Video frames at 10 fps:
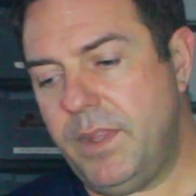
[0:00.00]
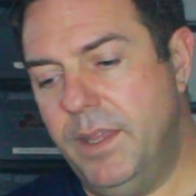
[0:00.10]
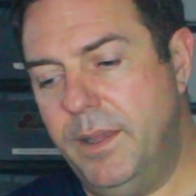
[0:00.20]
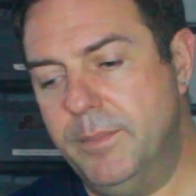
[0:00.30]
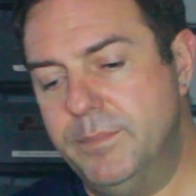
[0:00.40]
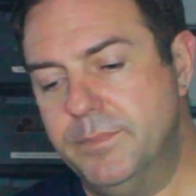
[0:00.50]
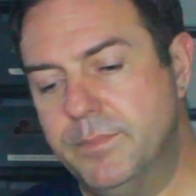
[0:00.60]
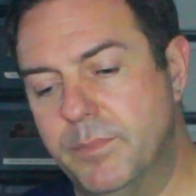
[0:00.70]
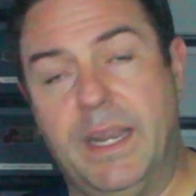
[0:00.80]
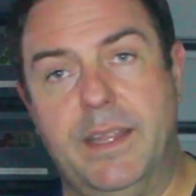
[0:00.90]

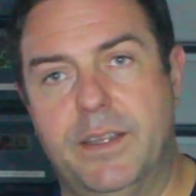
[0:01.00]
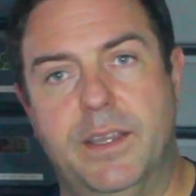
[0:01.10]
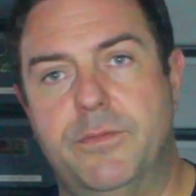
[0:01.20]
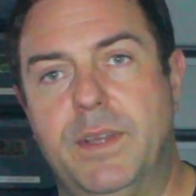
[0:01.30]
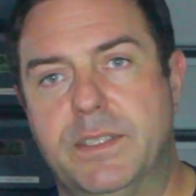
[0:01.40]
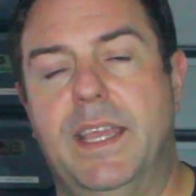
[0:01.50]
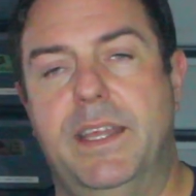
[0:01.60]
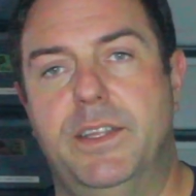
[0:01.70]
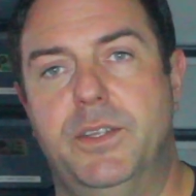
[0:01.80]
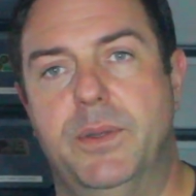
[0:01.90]
But I felt I
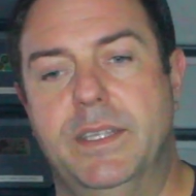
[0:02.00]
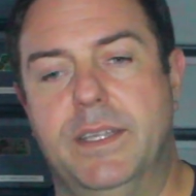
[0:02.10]
had to do it.